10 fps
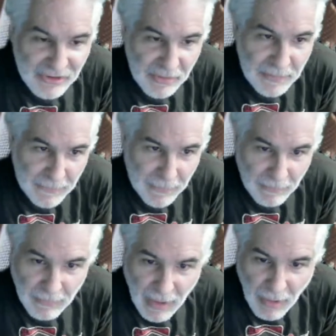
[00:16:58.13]
two
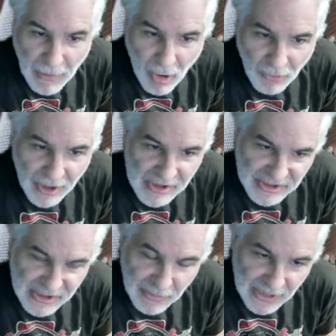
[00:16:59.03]
people. Hold on,
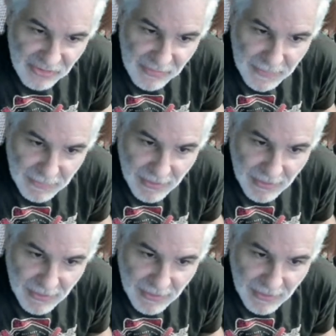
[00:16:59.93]
Gina. We got two people